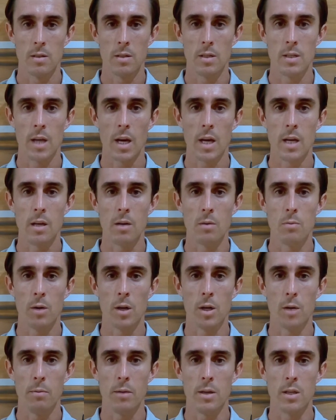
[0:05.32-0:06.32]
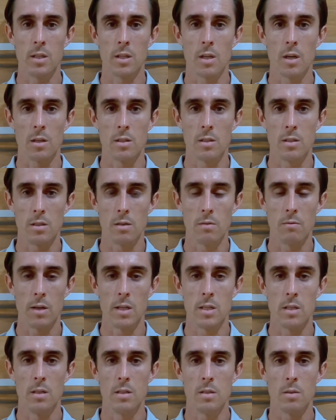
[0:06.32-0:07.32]
Today we're going to be discussing the
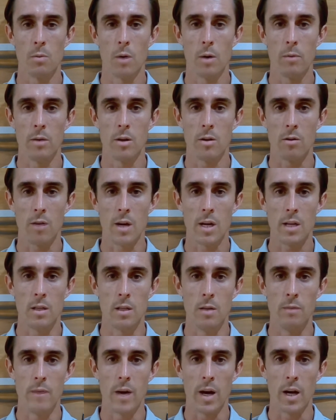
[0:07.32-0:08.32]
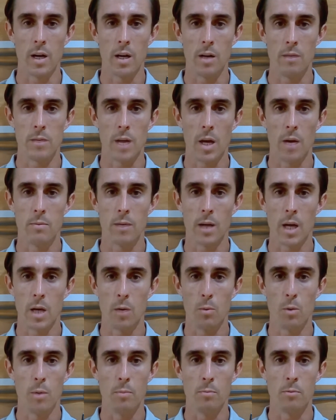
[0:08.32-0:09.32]
reasons why we created the macKLIPS
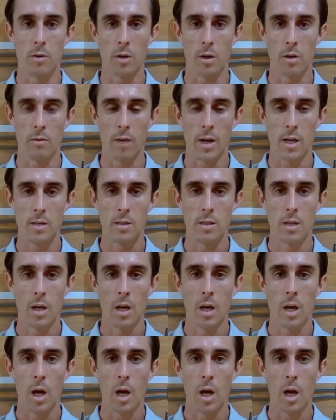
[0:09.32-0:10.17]
MK-001 product range